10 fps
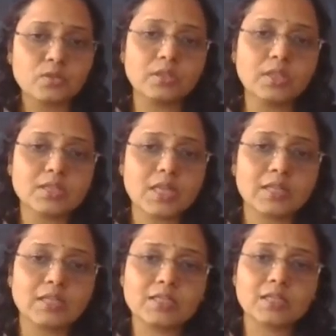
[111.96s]
So these
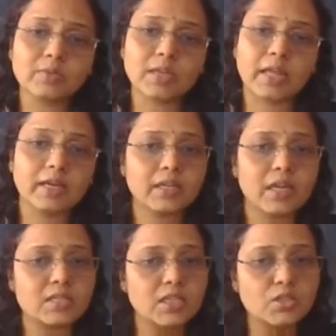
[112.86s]
are some
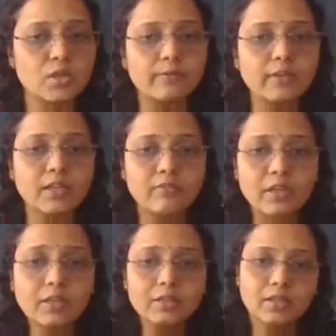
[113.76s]
characteristics of
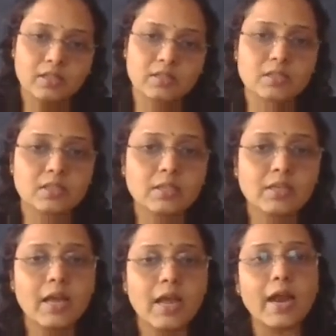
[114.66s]
living things.
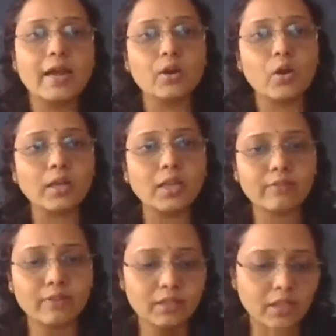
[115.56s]
And
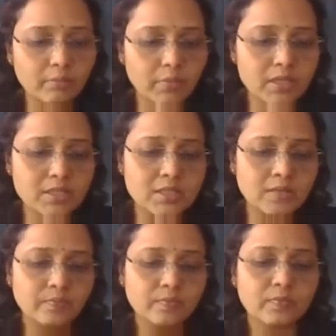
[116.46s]
non-living thing
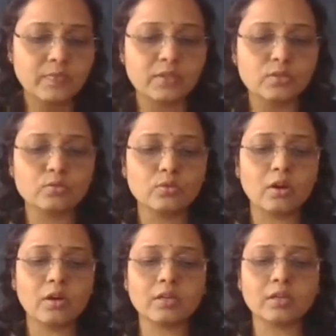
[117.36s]
means they do
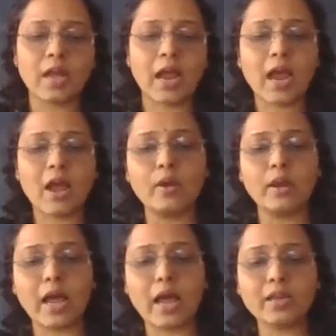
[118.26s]
not
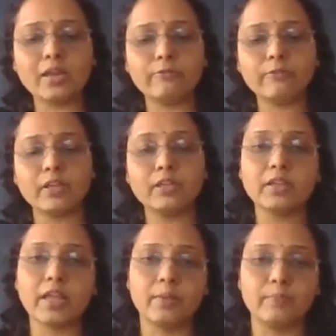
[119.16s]
have life
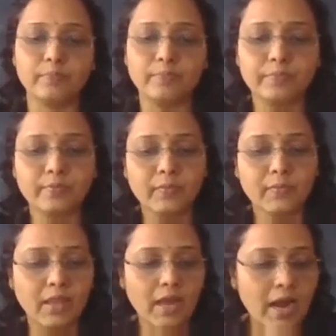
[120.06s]
in them
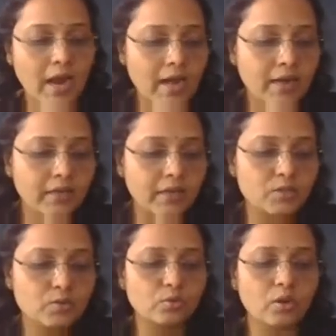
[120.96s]
and
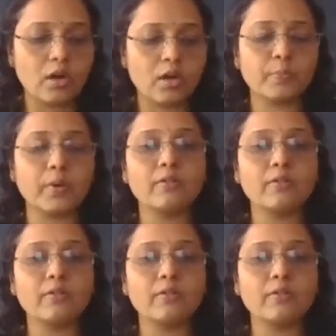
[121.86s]
they do not